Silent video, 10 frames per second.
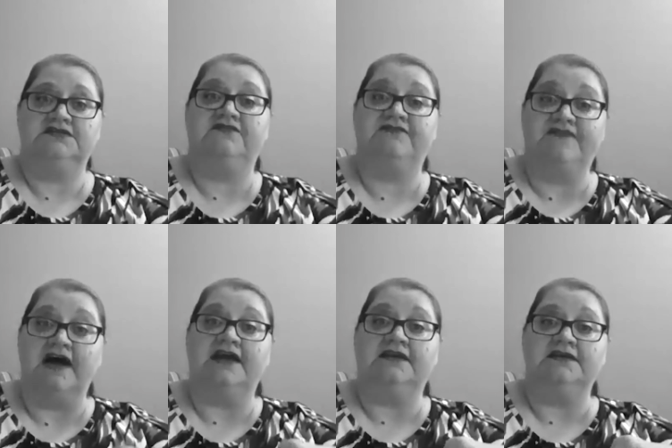to
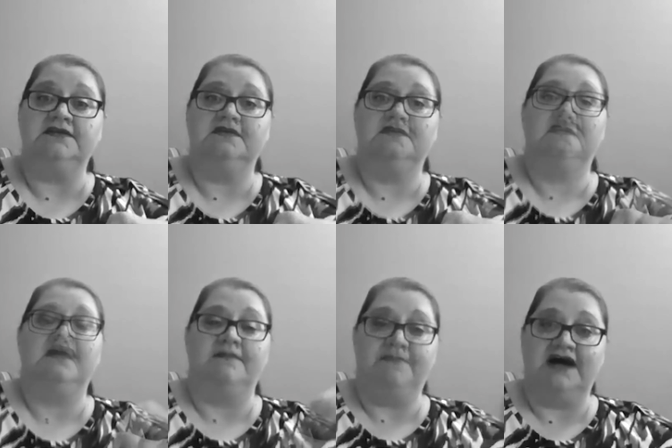find
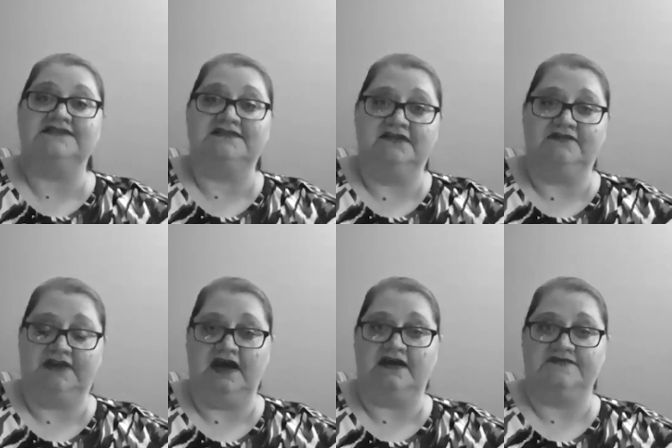that
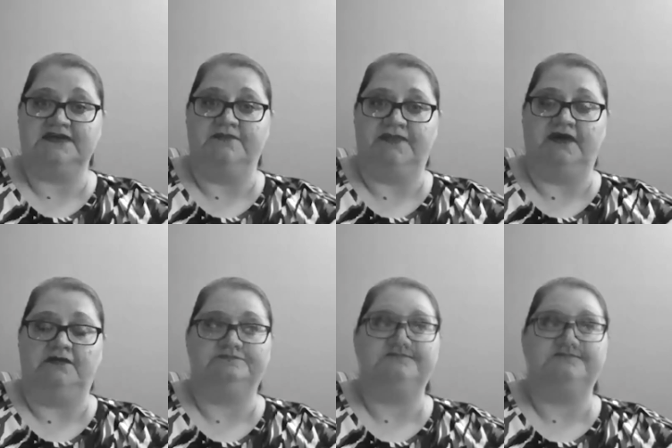positivity out of something.